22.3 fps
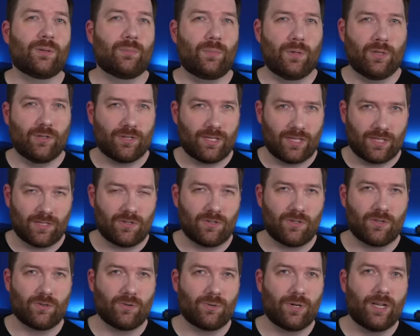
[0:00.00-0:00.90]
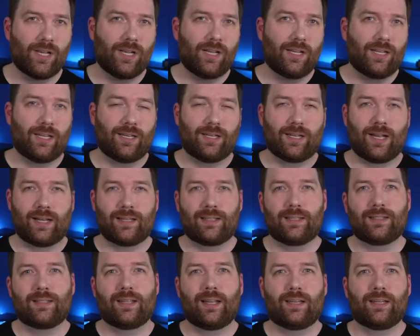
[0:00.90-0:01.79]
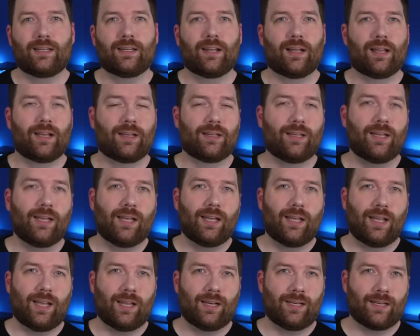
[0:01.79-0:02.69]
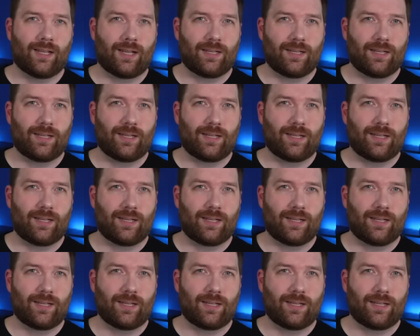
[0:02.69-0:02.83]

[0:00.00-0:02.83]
ability to do in 1989 and